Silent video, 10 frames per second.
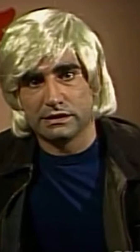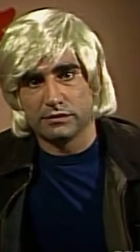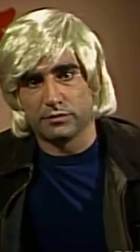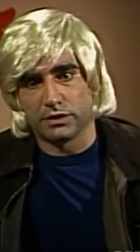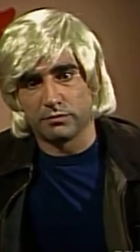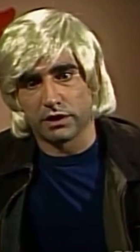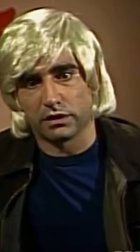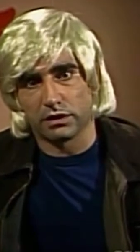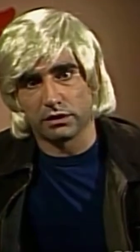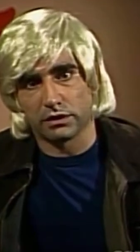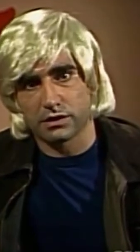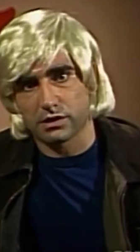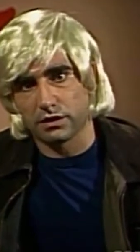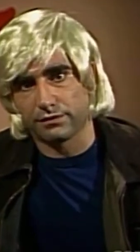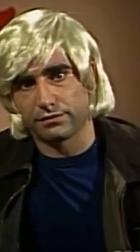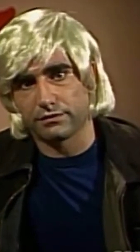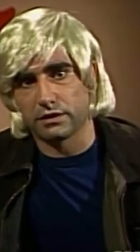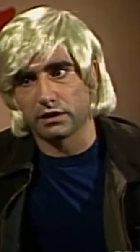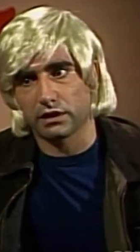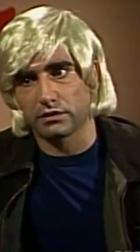But mental illness, if
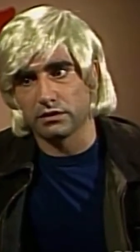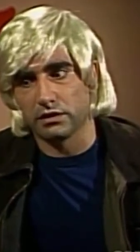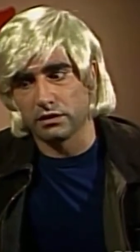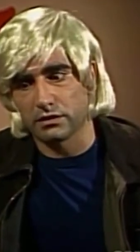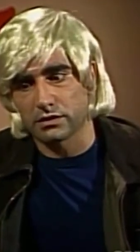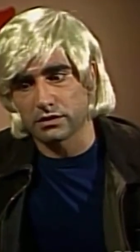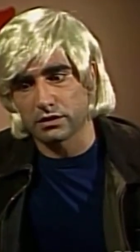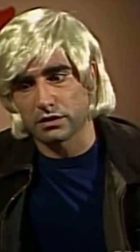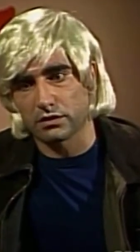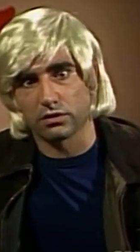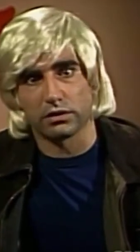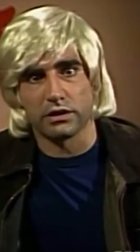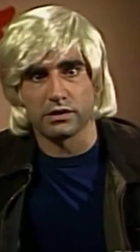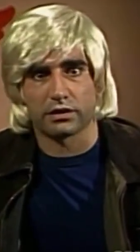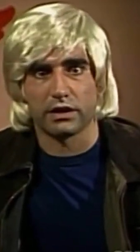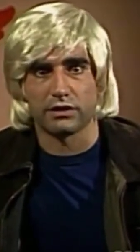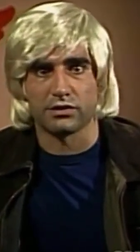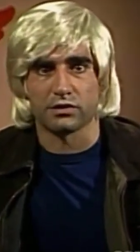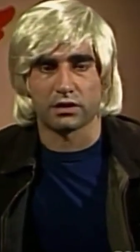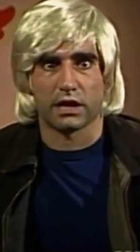detected in its early
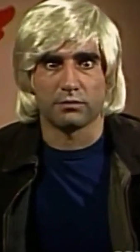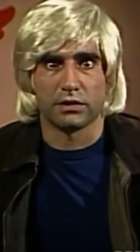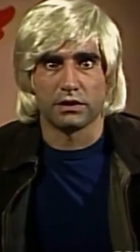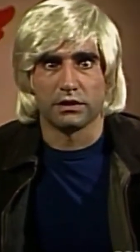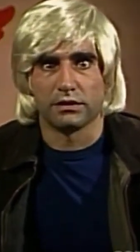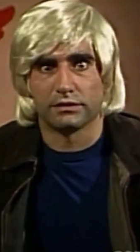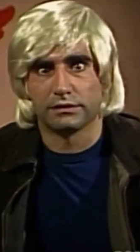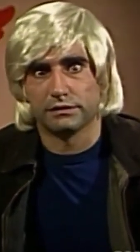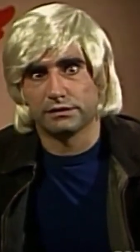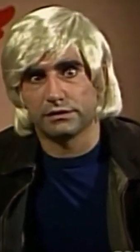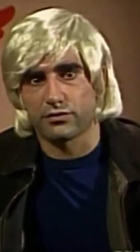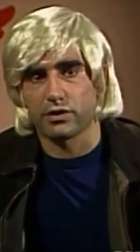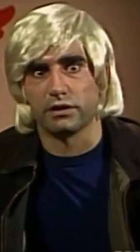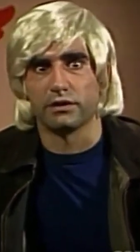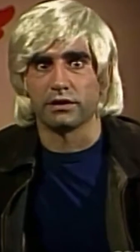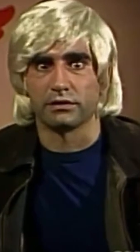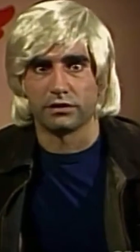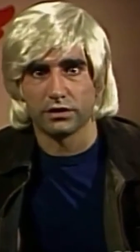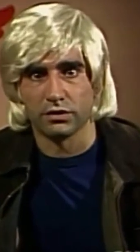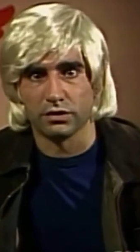stages, can be treated and
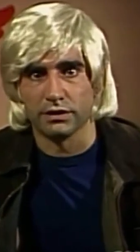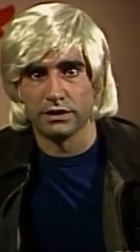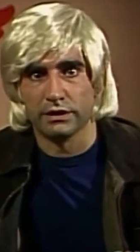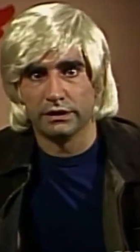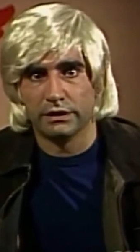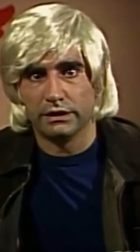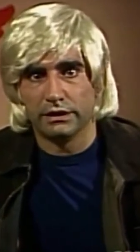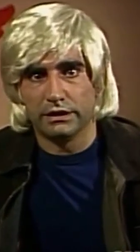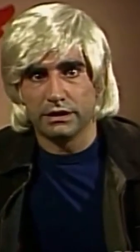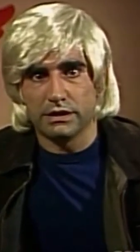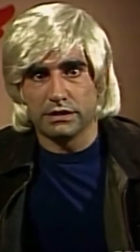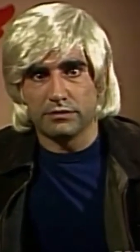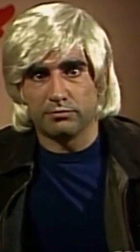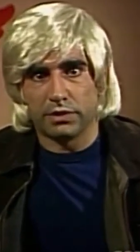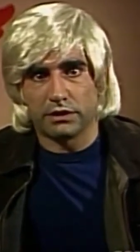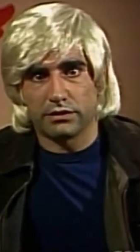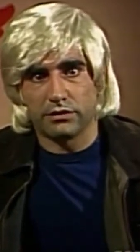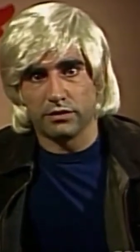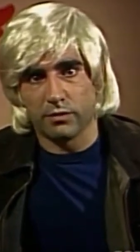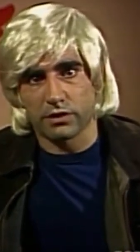cured. But
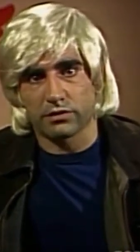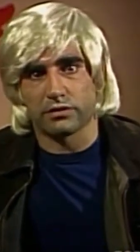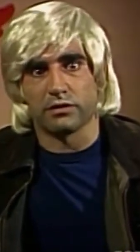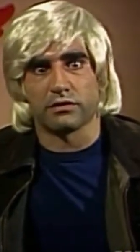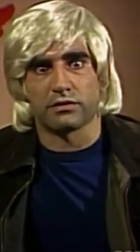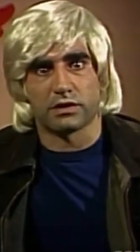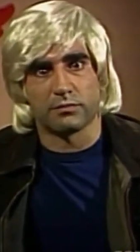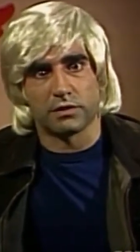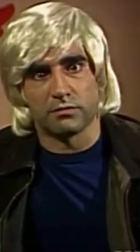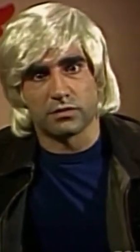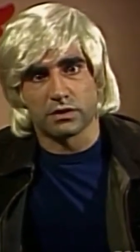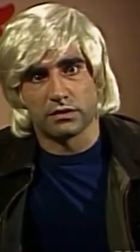you must know the symptoms.